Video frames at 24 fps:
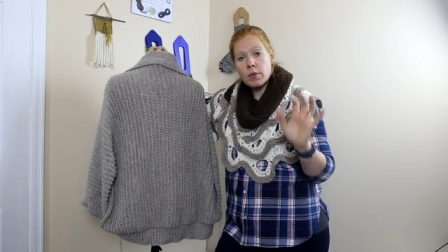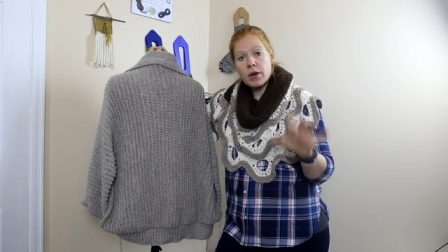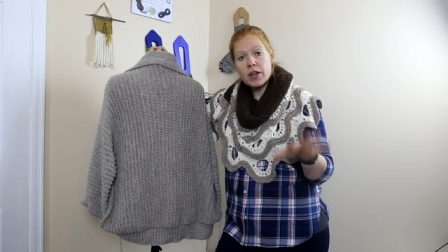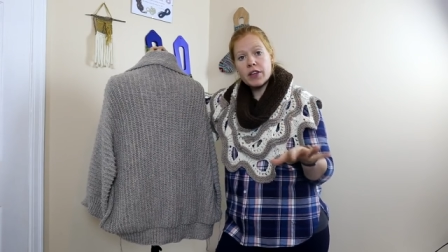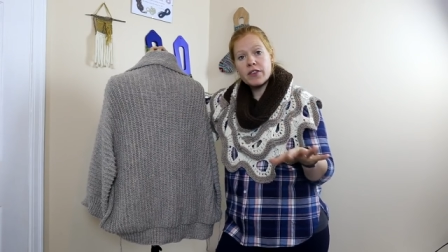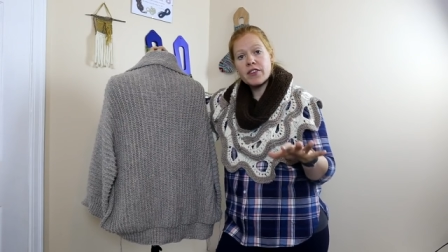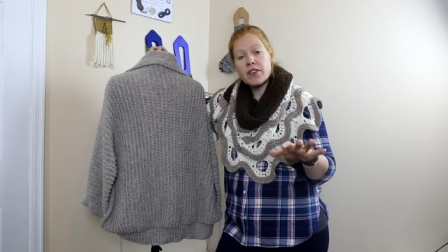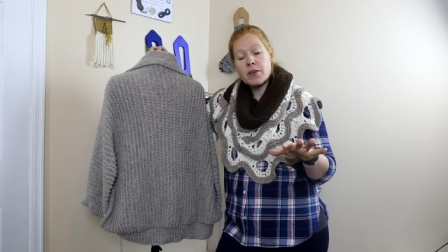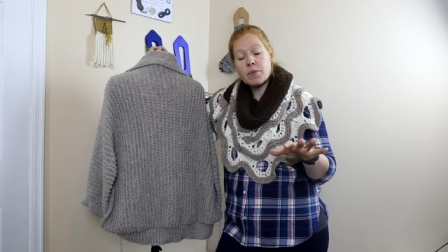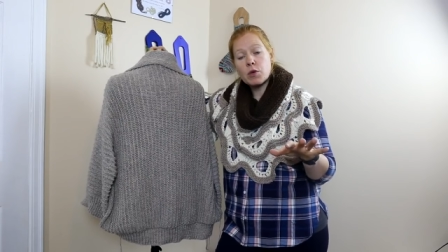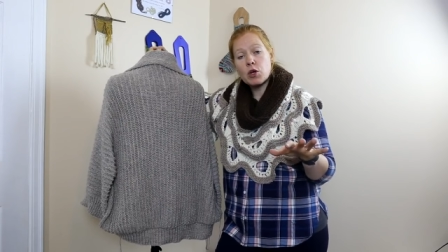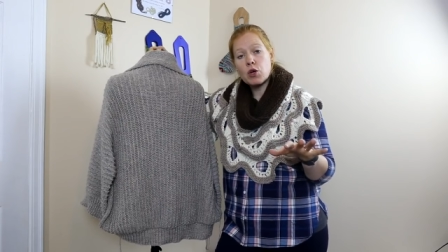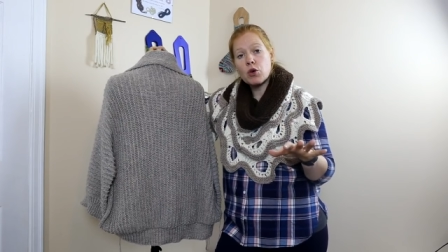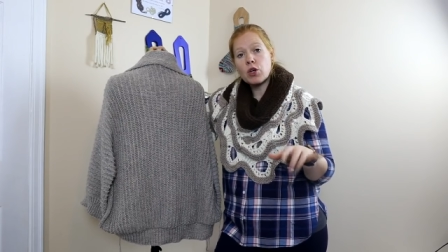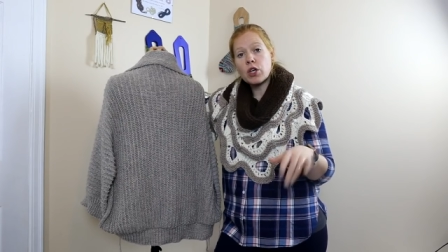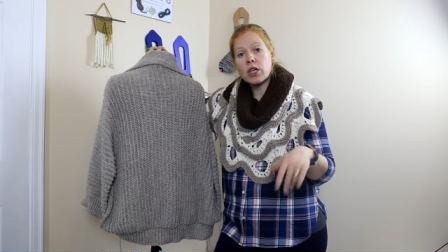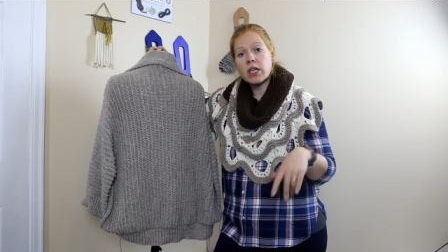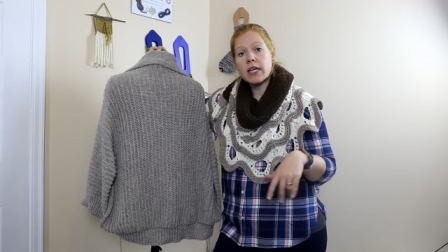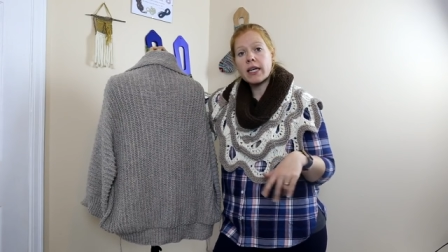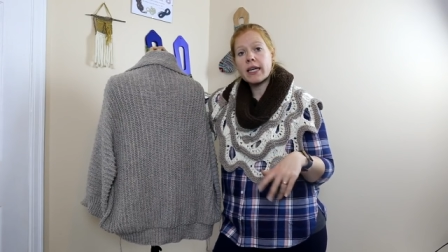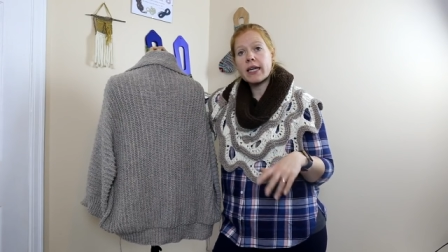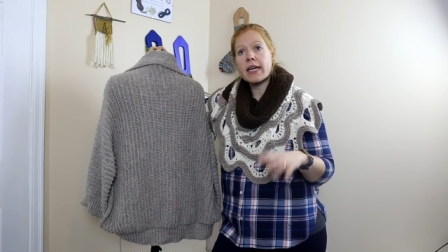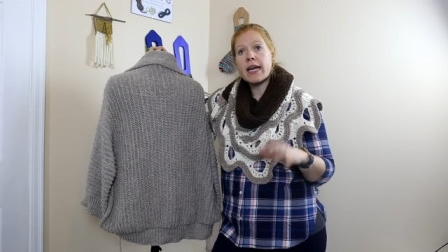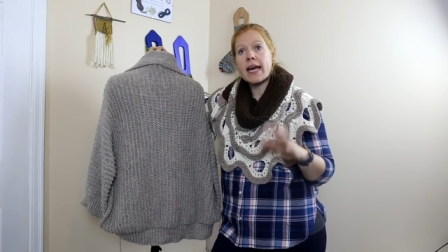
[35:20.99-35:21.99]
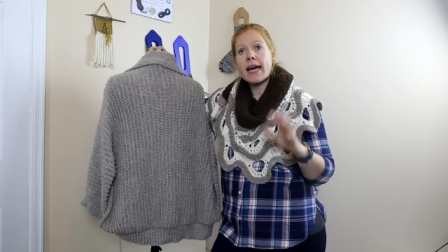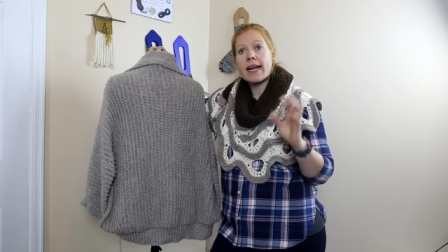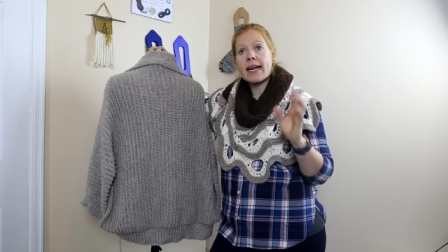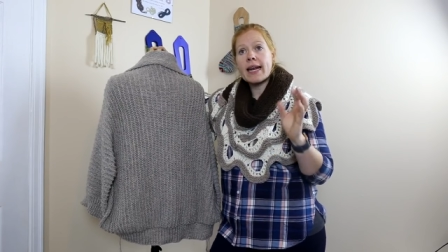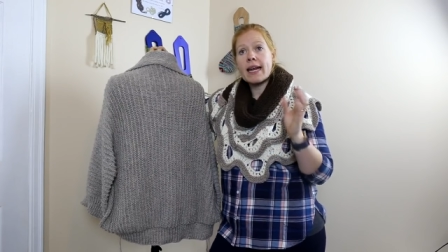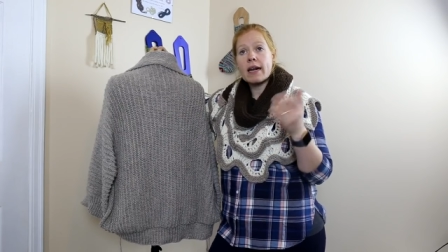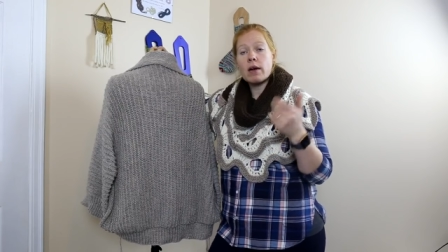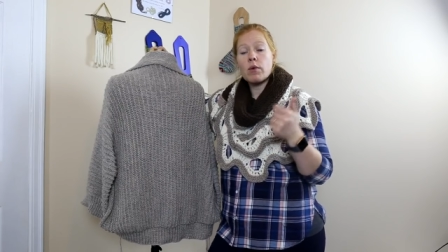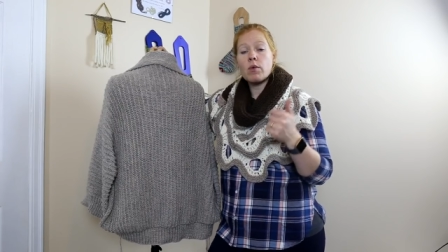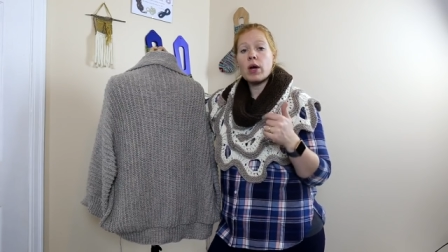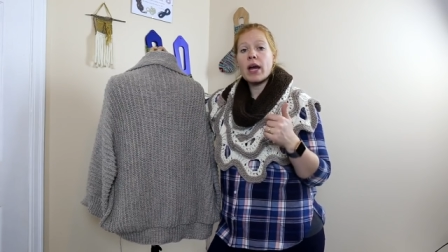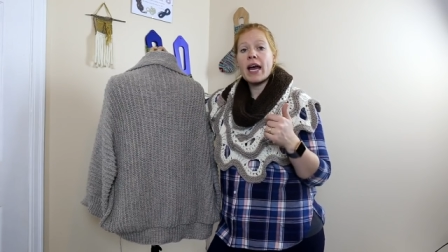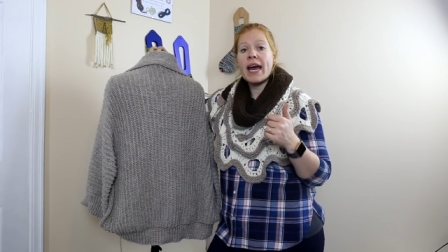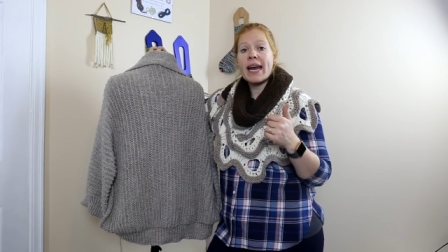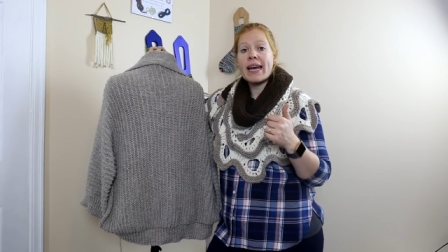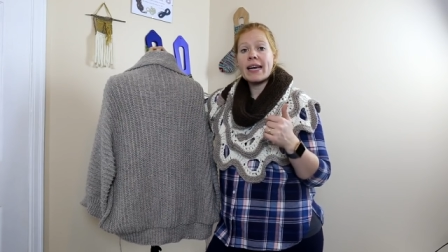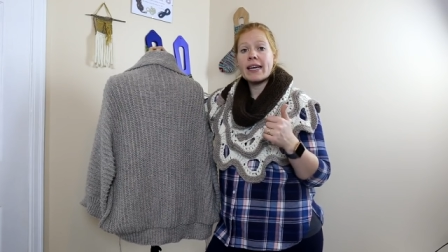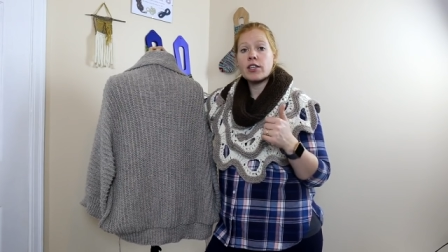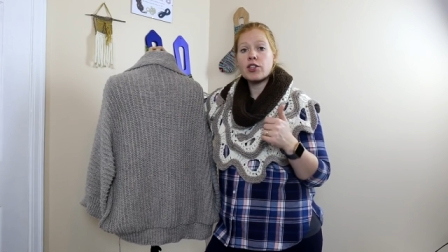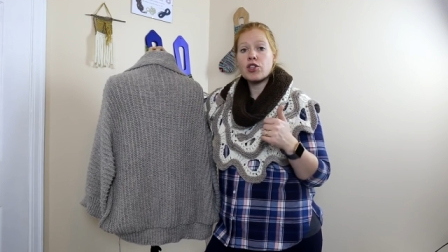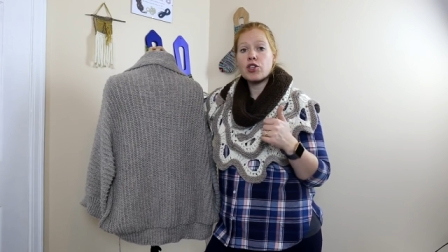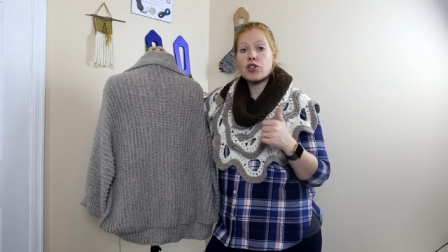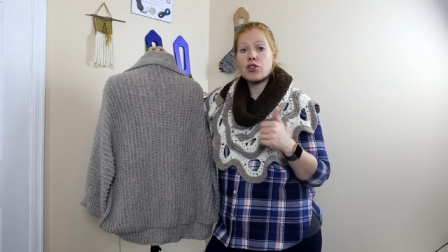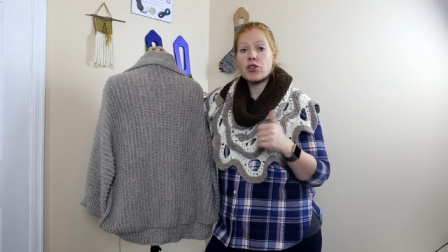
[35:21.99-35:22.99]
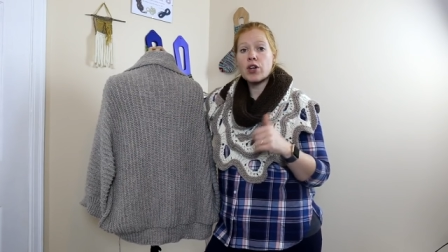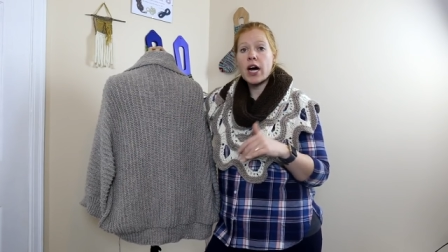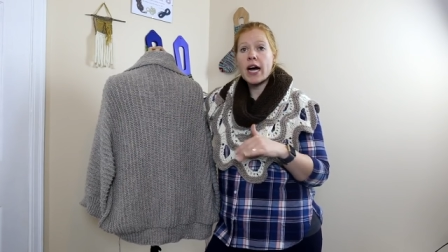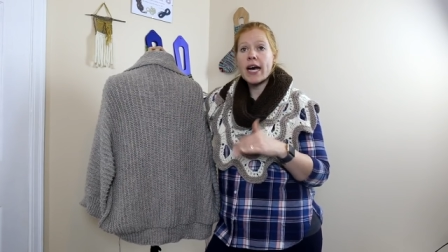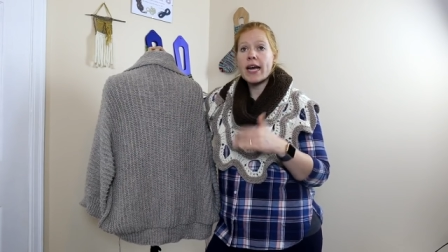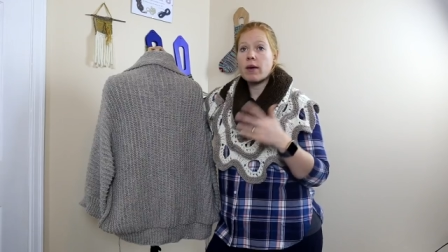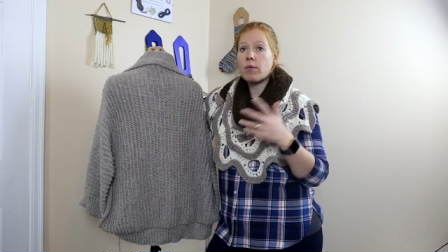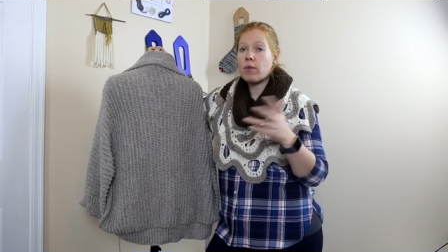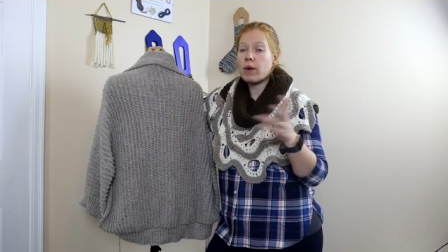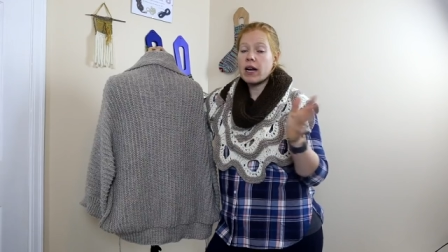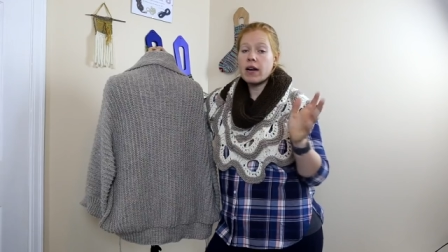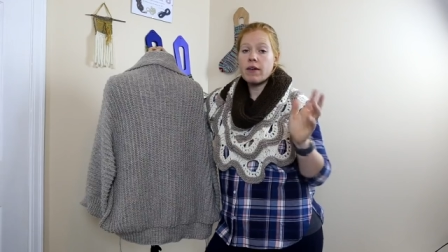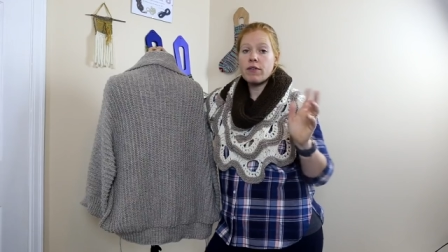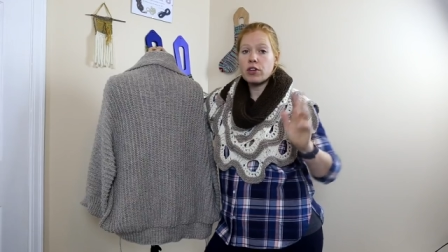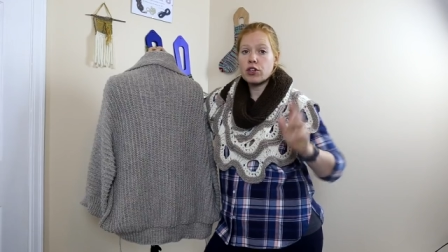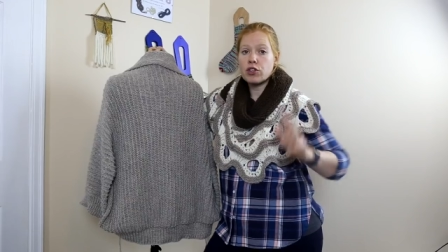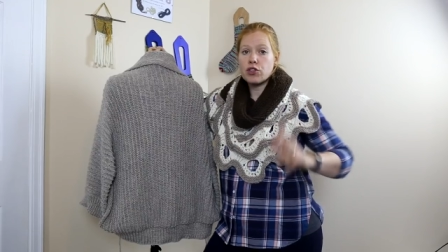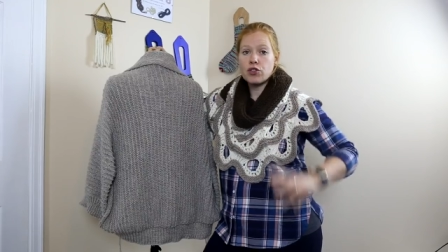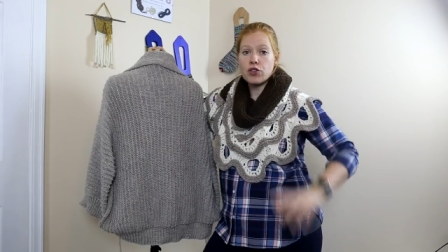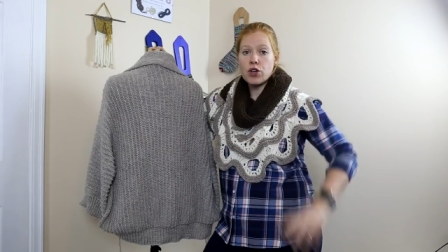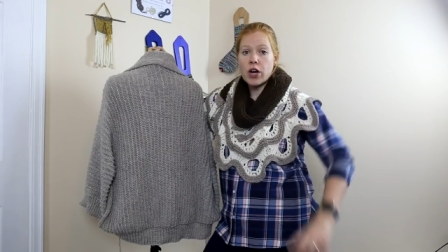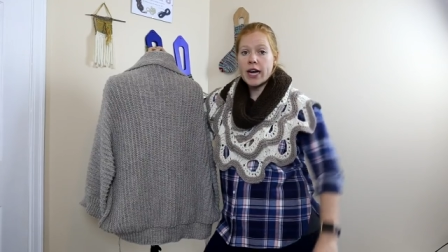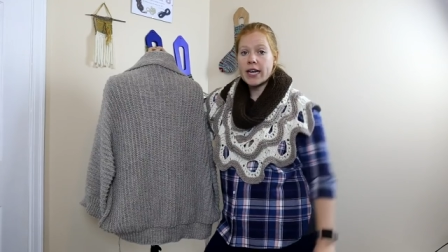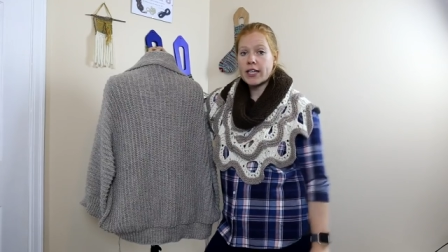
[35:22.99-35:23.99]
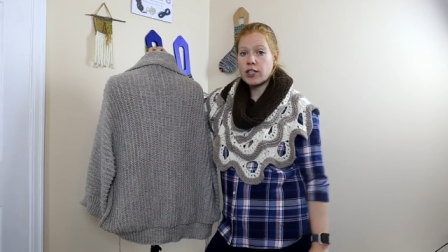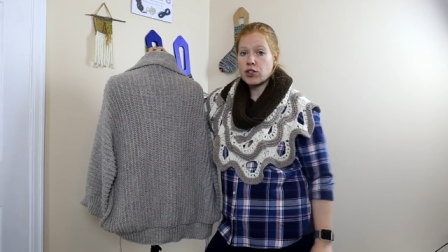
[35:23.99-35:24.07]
with some eucalypt and then I will hang it to dry and whenever it's dry,